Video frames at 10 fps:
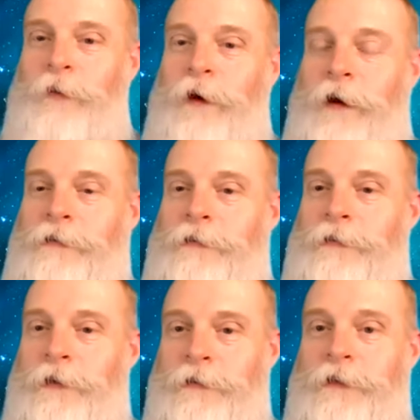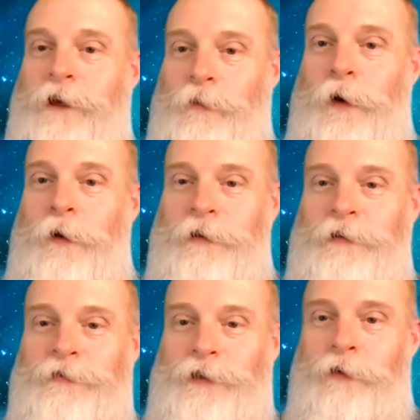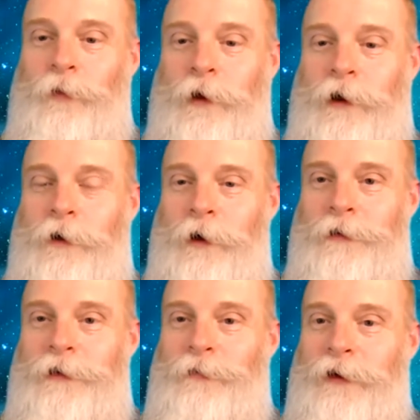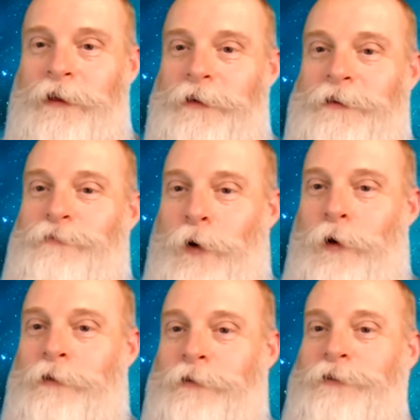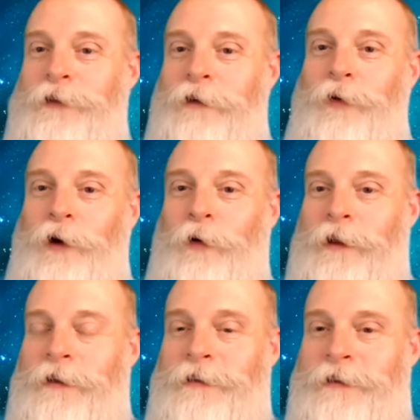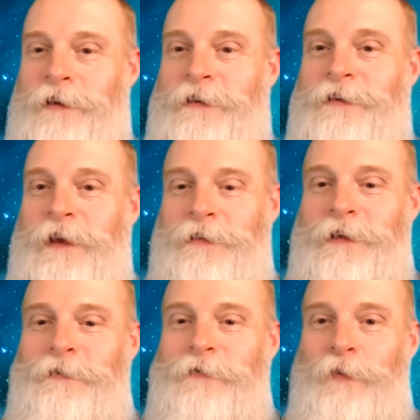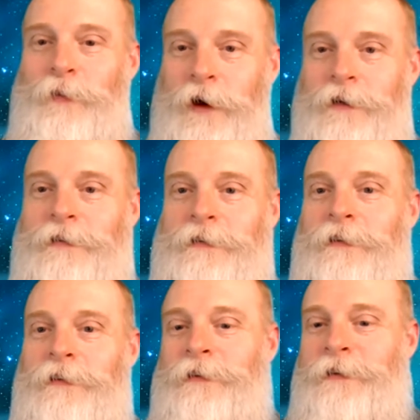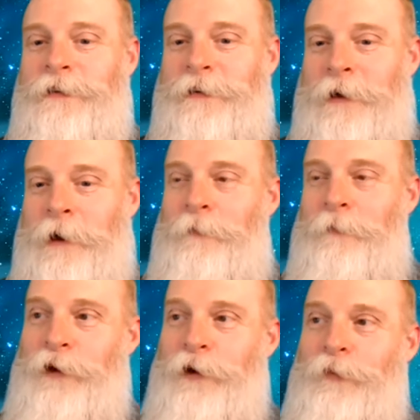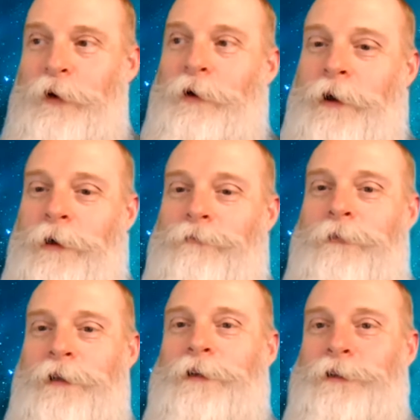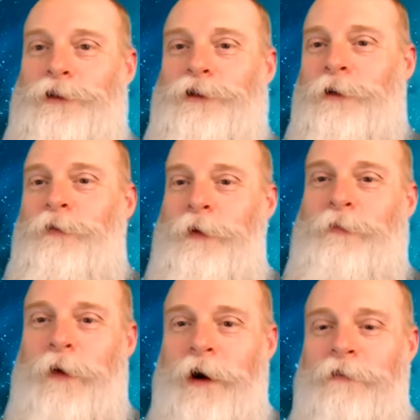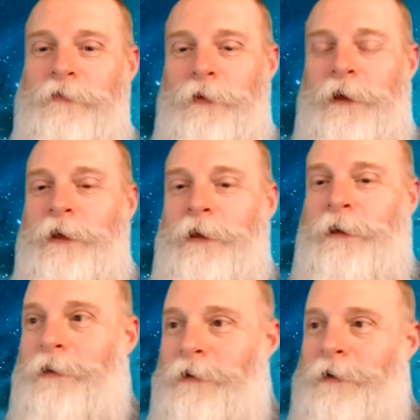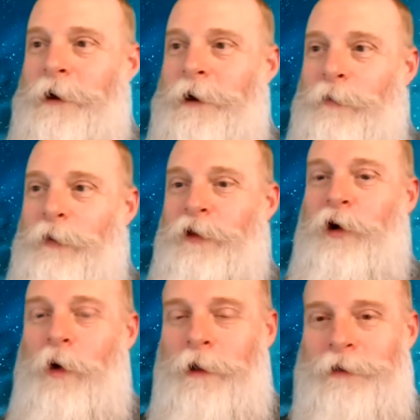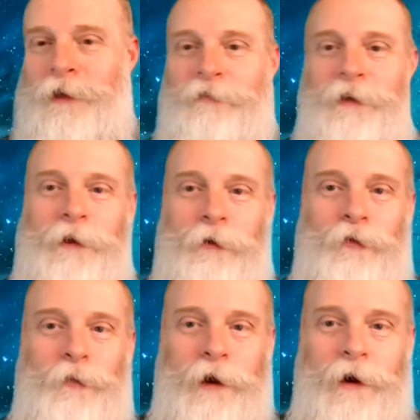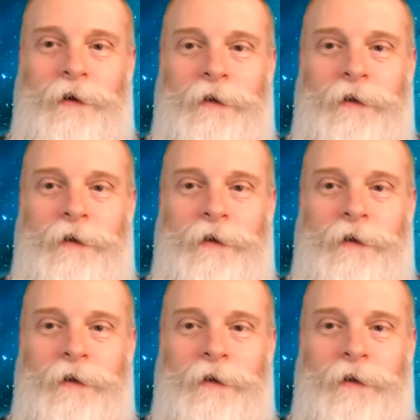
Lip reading: bugs is a component of software quality, but there's more to software quality than testing for bugs. Your program should be bug-free, but the quality of it goes beyond